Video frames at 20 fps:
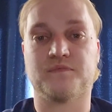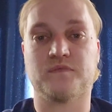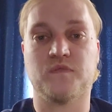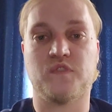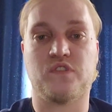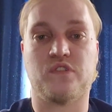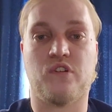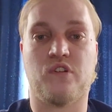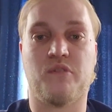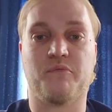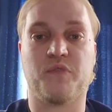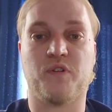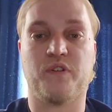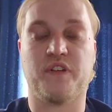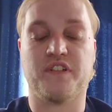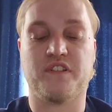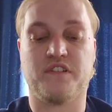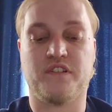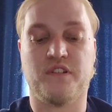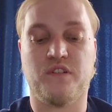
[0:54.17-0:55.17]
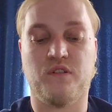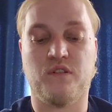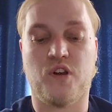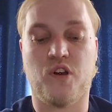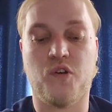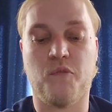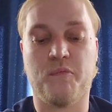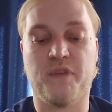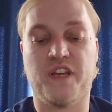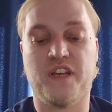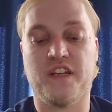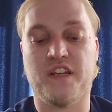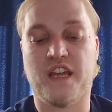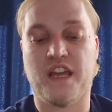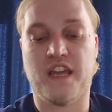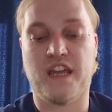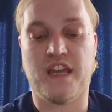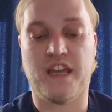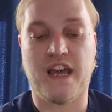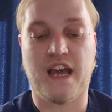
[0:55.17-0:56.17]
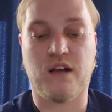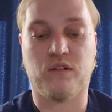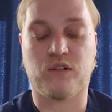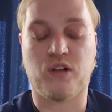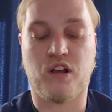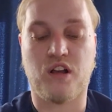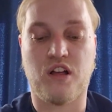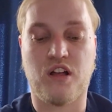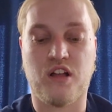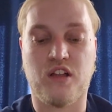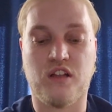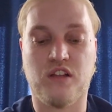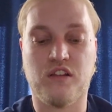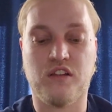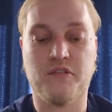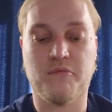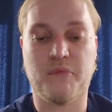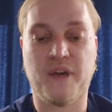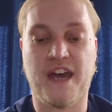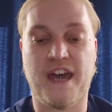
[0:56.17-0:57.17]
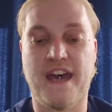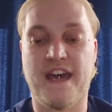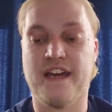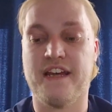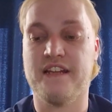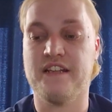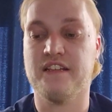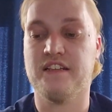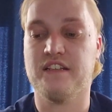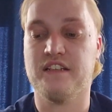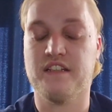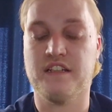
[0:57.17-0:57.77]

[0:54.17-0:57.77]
So I'm going to open a alcohol pad